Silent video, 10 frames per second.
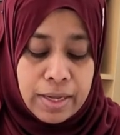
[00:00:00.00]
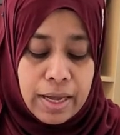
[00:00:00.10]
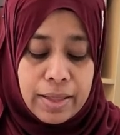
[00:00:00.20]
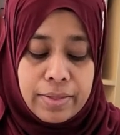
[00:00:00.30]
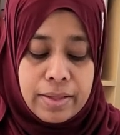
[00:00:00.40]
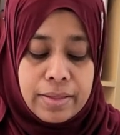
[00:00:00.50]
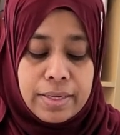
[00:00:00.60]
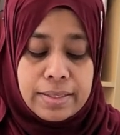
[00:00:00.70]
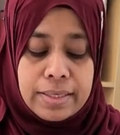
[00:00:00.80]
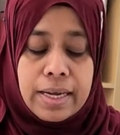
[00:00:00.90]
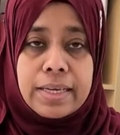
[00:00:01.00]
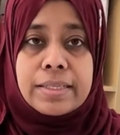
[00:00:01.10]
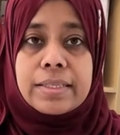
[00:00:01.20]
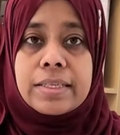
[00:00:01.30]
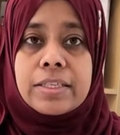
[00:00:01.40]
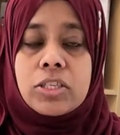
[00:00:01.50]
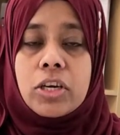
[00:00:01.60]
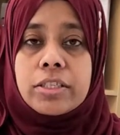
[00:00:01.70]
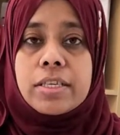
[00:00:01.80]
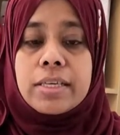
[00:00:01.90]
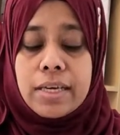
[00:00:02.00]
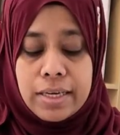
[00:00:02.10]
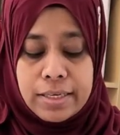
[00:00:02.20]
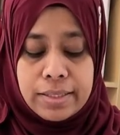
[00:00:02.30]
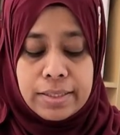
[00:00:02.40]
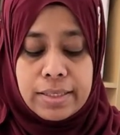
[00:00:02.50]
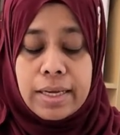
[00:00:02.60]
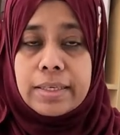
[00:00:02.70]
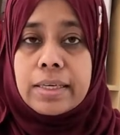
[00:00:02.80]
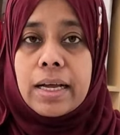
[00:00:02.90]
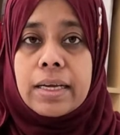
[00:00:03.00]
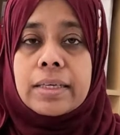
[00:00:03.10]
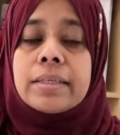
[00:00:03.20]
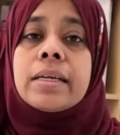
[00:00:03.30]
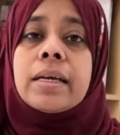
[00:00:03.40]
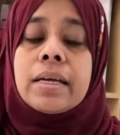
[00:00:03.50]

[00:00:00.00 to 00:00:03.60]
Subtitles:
and then these lines, these dotted lines and colored,